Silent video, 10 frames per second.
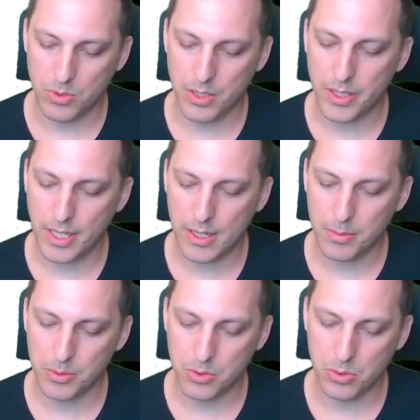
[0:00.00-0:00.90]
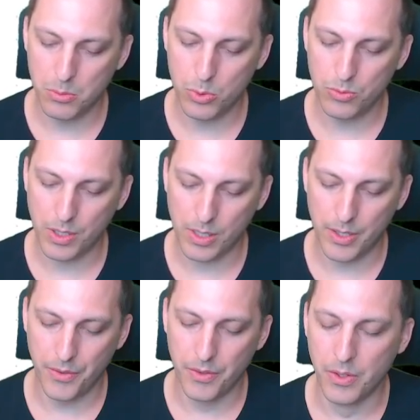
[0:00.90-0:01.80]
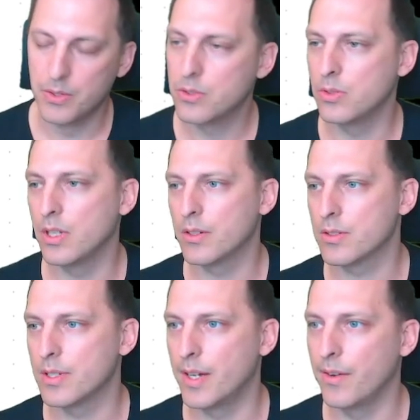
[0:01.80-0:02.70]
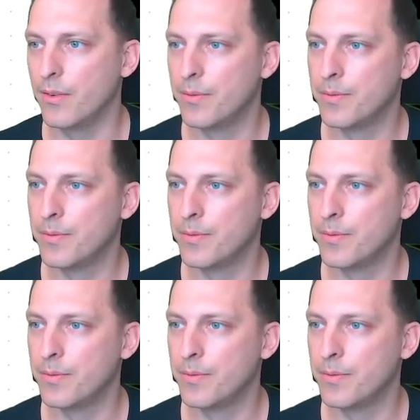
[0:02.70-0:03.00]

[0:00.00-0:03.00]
we're not able to move the one to the other side.